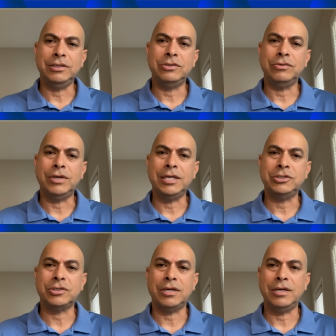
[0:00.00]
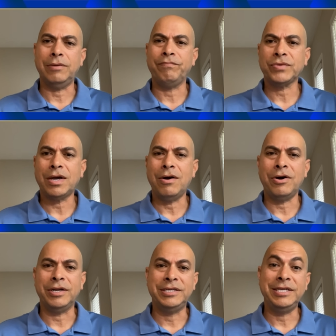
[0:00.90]
do a hitch on
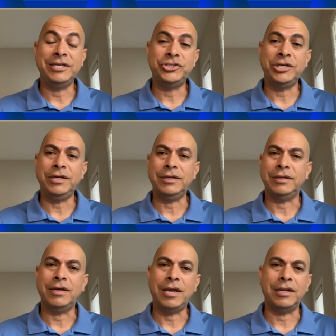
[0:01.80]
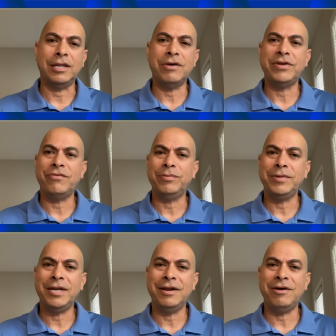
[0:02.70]
a DDG, and loved every
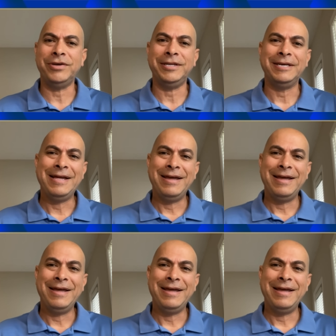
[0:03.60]
minute of it.